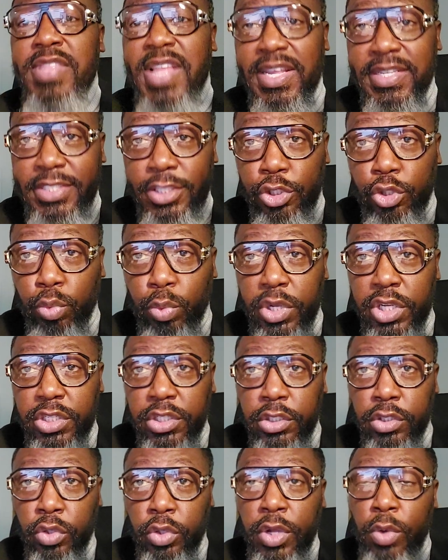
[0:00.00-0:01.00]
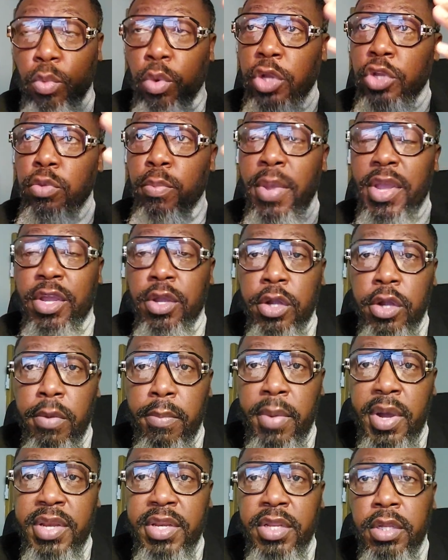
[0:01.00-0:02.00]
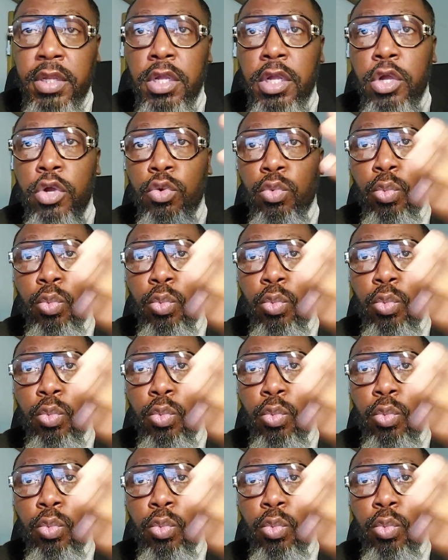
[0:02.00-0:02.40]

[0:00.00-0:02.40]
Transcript: that situation. Okay, well, you're making good money.